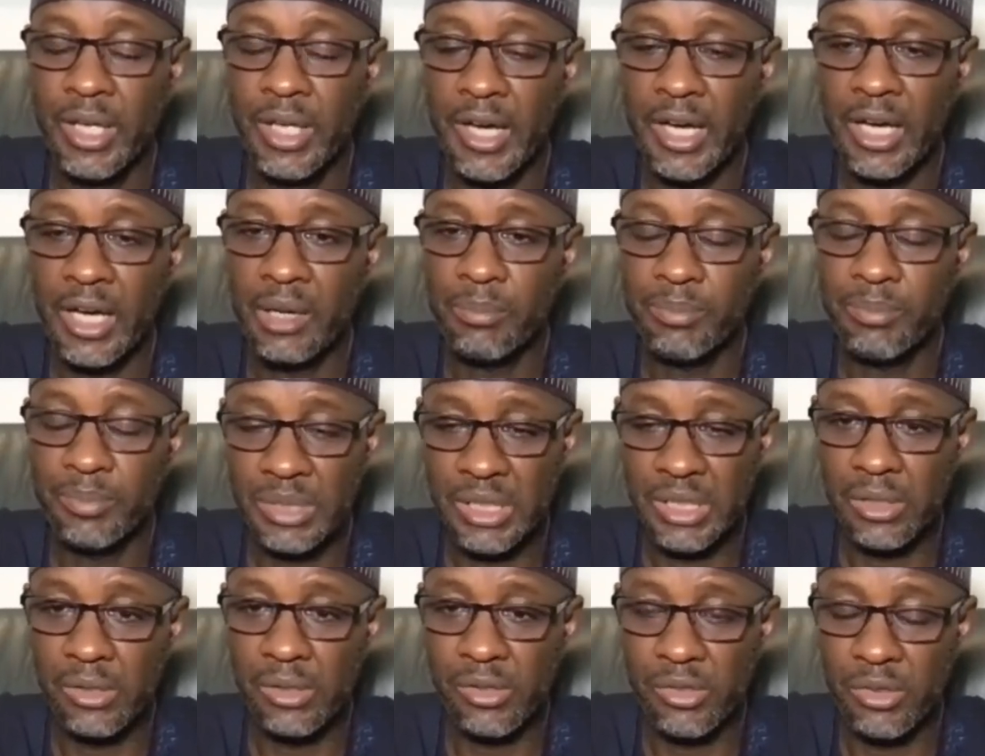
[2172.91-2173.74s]
The
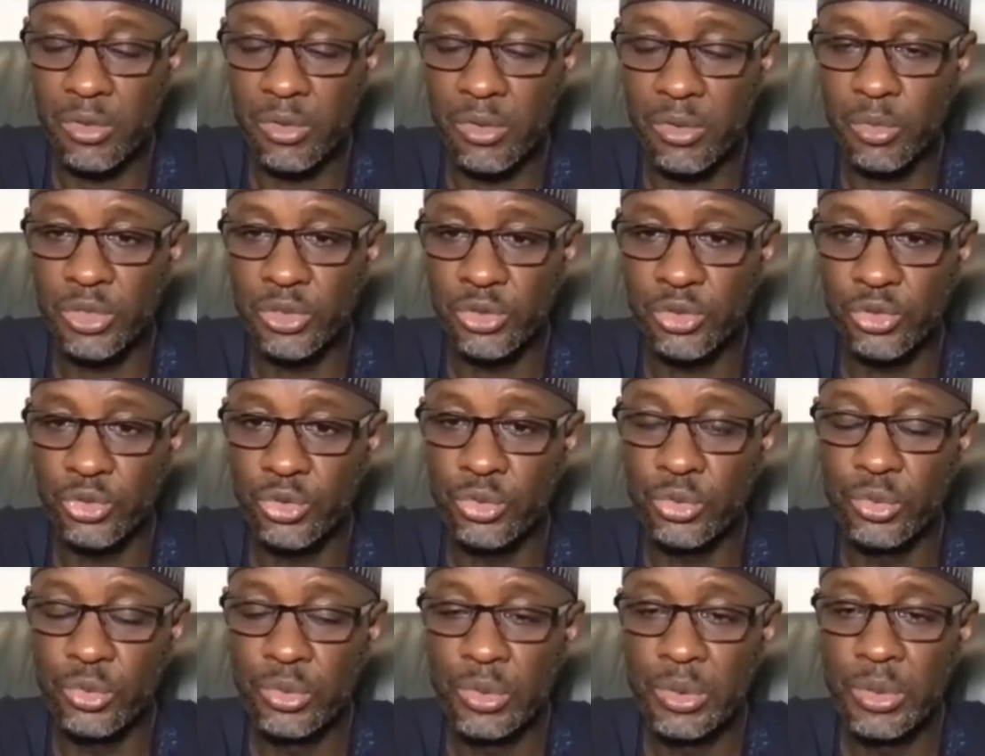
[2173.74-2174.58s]
app tells you what
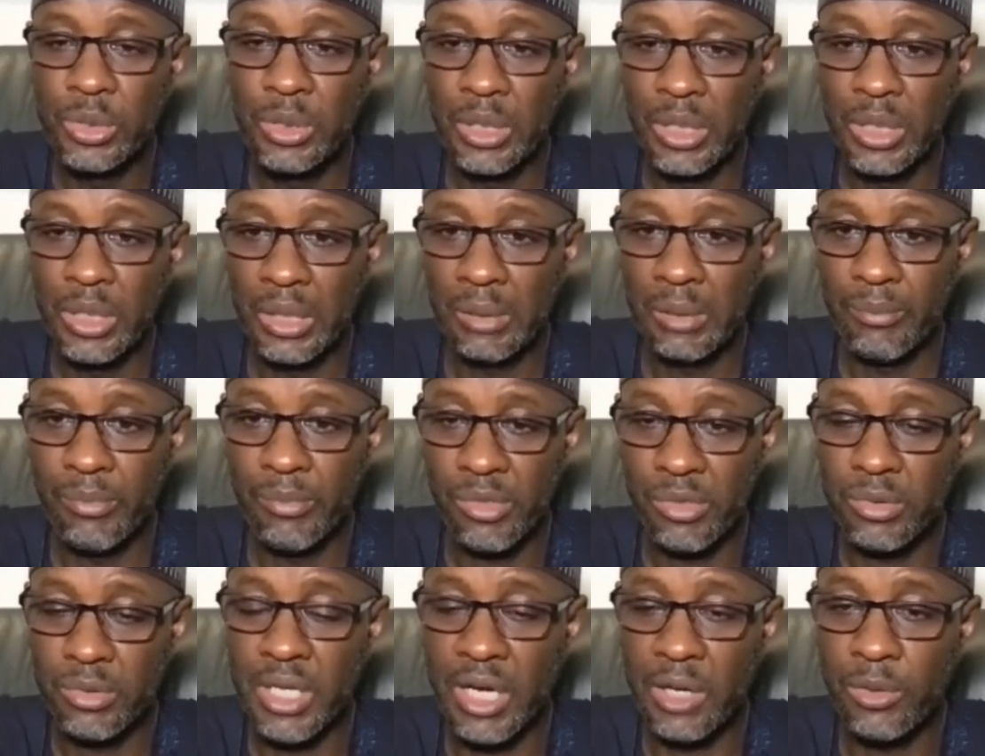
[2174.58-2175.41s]
to do.
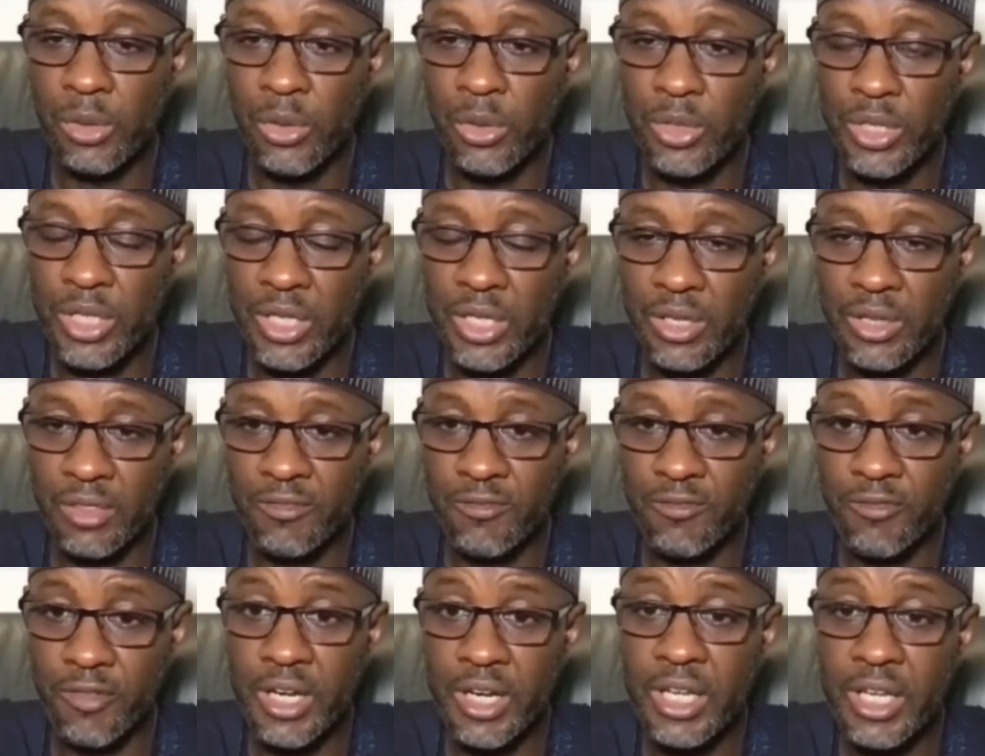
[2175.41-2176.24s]
So download it,
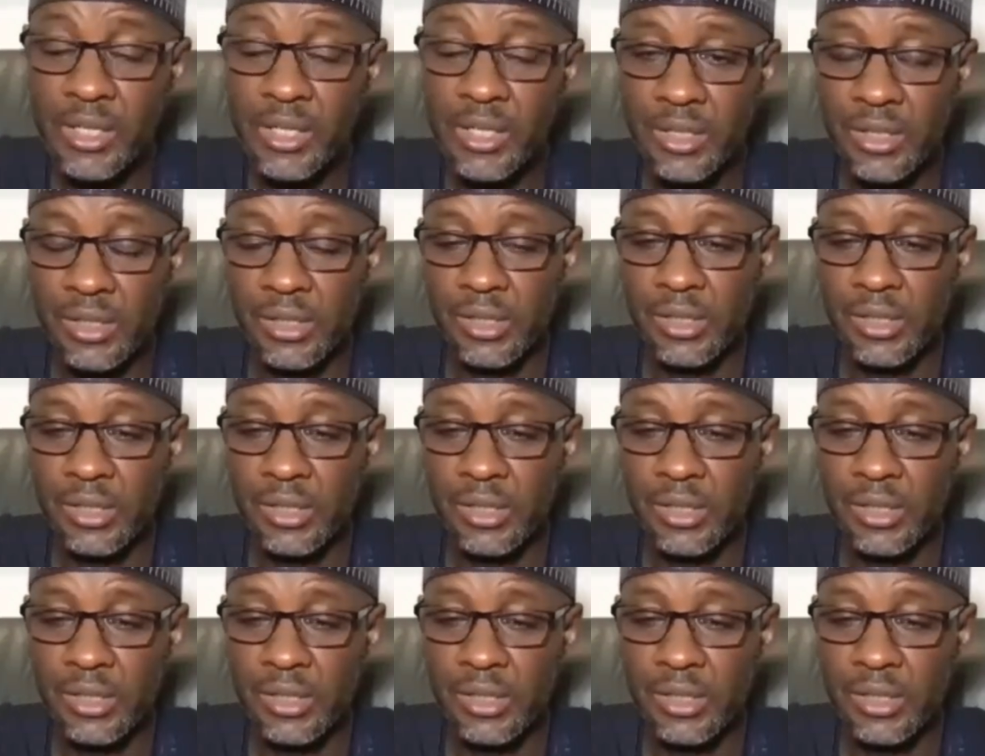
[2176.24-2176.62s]
it's free.